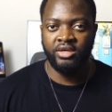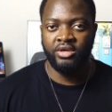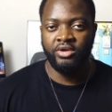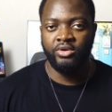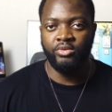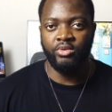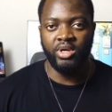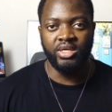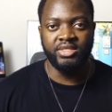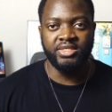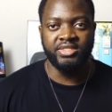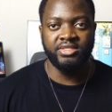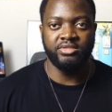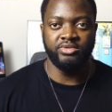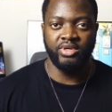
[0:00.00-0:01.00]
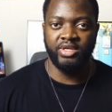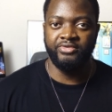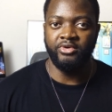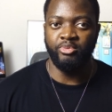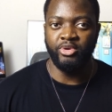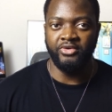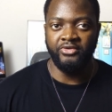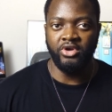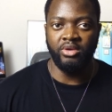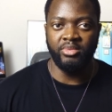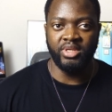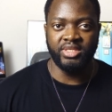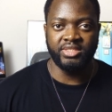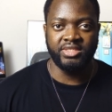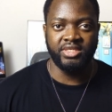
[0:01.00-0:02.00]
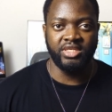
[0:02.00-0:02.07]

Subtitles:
While this is great for performance,